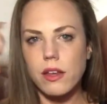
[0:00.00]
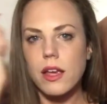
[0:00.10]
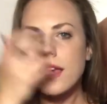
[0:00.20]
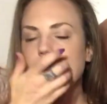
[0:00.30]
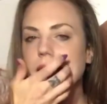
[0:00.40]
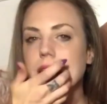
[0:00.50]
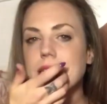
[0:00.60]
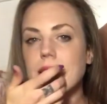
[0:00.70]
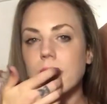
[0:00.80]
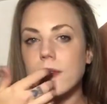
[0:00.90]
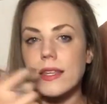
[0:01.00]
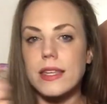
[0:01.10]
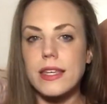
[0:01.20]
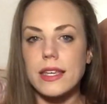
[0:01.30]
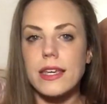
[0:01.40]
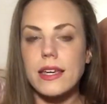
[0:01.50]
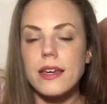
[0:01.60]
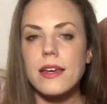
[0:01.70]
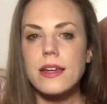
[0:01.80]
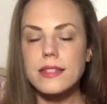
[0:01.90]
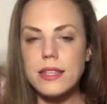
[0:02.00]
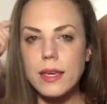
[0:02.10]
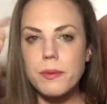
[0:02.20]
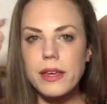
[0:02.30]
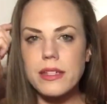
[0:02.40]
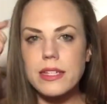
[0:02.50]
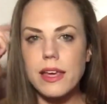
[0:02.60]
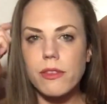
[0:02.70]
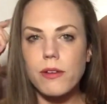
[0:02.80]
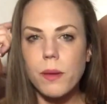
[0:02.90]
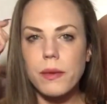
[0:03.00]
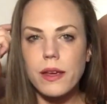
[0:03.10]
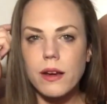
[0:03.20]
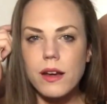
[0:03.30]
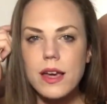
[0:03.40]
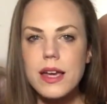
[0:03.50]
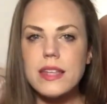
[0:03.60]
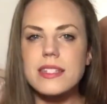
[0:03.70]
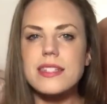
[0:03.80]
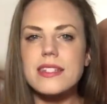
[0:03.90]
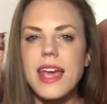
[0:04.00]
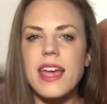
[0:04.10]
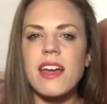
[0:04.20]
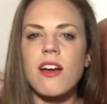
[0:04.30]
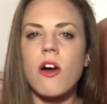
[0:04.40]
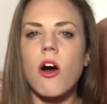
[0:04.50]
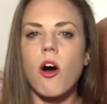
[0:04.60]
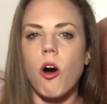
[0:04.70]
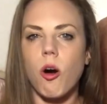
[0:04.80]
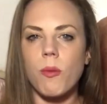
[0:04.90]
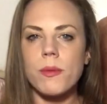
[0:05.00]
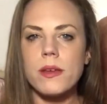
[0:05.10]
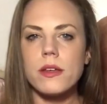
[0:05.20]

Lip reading: And I'm going to tell you, the key to keeping it together up here is staying calm